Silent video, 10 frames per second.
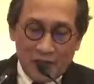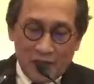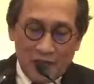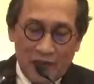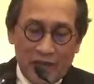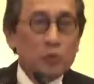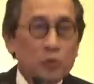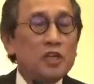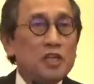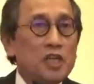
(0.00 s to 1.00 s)
And it would
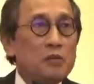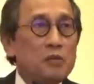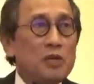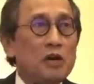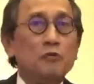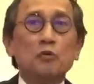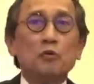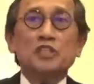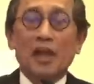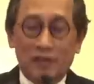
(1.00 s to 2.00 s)
indeed be a
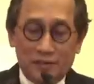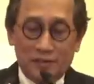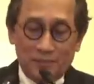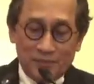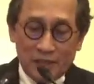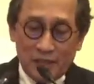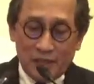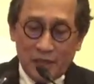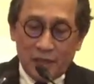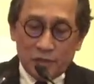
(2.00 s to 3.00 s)
fool's errand
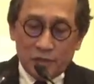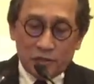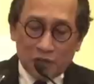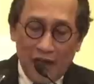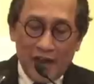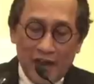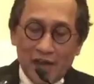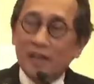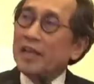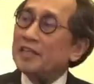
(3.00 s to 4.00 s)
to try
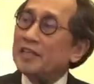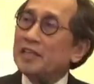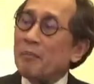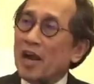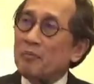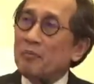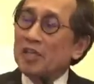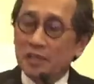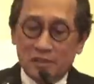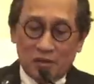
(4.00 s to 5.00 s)
unless the
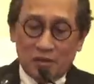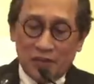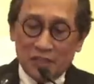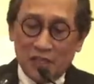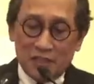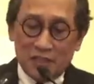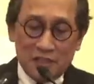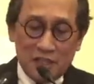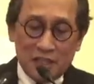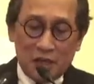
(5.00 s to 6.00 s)
parameters of
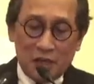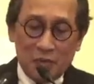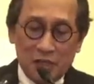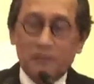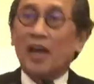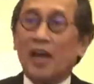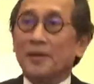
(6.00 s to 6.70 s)
uncertainty can be defined.